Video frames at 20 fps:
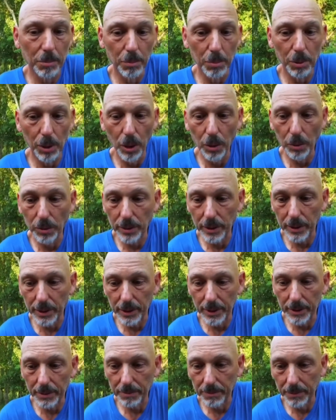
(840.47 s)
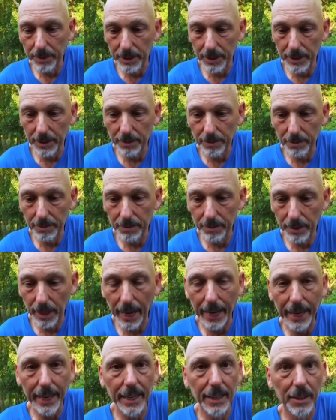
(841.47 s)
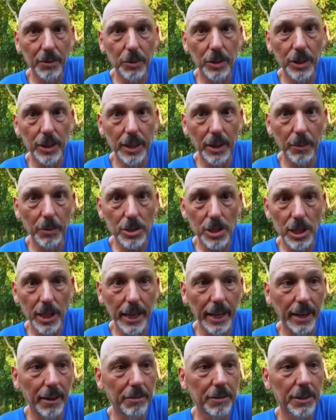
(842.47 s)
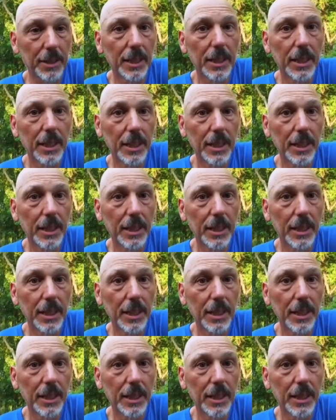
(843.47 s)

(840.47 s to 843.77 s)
broke the hanging one that was left.